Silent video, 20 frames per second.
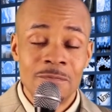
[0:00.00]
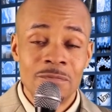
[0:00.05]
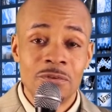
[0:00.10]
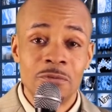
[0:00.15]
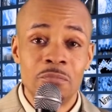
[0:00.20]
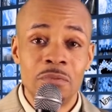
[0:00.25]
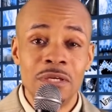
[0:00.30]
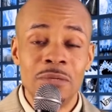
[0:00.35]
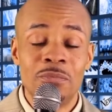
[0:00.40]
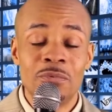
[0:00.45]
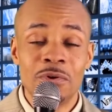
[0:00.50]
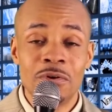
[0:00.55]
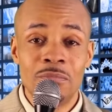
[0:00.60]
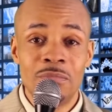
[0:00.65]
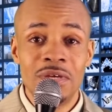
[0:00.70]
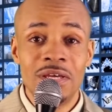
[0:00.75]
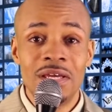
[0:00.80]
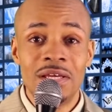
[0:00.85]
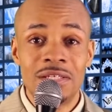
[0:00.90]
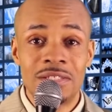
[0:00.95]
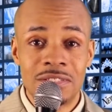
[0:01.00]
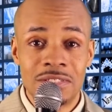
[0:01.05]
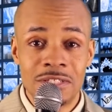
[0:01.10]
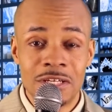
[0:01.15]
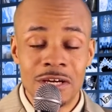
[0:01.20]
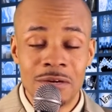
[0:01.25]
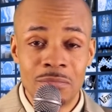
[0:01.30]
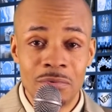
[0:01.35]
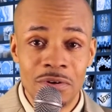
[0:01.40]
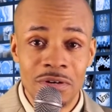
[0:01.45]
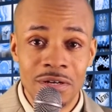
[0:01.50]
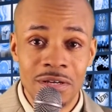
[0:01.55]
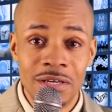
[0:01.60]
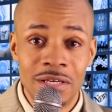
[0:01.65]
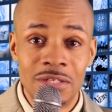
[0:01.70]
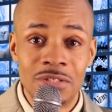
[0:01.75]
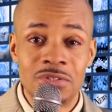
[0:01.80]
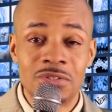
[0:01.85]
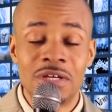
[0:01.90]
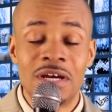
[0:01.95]
So people are being stubborn
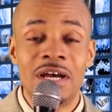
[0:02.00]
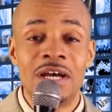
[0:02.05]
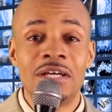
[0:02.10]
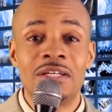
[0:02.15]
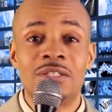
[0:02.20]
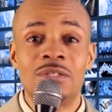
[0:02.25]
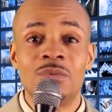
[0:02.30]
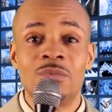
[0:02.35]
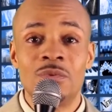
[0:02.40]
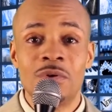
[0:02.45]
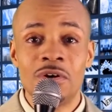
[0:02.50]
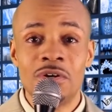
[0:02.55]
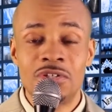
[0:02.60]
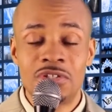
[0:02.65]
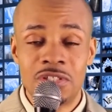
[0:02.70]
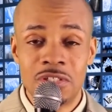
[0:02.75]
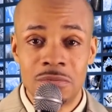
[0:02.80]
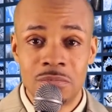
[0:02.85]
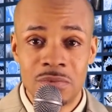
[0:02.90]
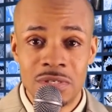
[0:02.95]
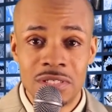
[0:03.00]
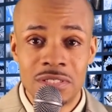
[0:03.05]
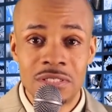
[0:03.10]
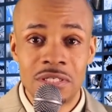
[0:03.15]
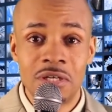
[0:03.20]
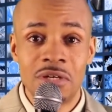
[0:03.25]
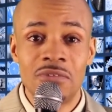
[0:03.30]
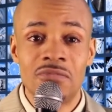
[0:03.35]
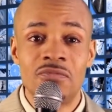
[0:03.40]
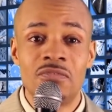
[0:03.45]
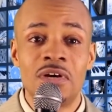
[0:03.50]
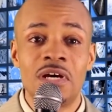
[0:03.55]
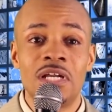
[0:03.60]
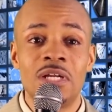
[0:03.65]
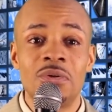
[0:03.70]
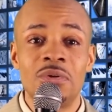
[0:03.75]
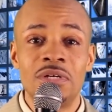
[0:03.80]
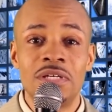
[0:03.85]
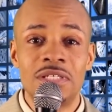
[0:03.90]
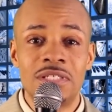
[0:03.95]
and trying to worship instead of
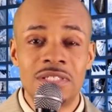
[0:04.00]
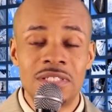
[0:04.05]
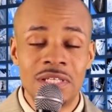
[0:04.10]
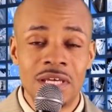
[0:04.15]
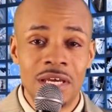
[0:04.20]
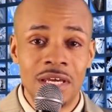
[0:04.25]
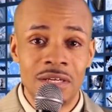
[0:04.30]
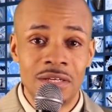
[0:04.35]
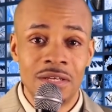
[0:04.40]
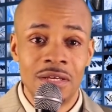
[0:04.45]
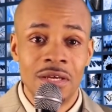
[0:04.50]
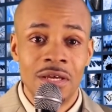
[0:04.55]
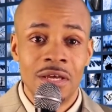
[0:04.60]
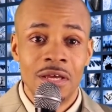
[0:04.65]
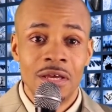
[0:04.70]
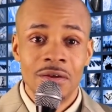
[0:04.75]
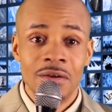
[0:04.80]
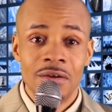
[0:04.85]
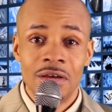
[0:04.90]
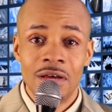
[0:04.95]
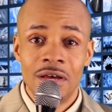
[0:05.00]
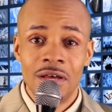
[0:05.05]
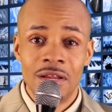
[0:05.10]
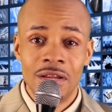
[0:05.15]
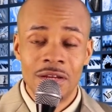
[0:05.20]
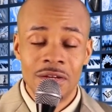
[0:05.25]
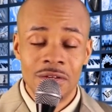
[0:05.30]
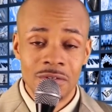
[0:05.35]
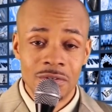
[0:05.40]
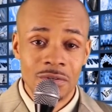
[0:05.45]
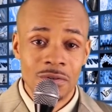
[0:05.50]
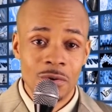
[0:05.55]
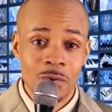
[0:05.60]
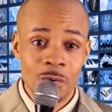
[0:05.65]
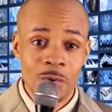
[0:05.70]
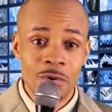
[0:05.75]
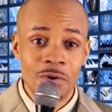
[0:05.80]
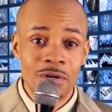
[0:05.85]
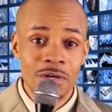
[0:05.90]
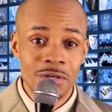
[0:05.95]
following state uh,
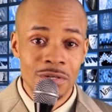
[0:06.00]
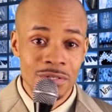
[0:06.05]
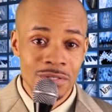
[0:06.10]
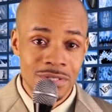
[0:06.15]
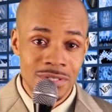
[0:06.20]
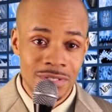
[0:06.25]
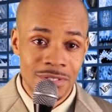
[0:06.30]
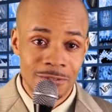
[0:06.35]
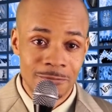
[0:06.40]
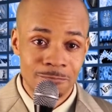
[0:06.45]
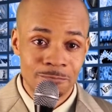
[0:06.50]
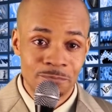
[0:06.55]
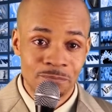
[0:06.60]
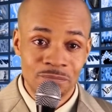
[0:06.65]
orders.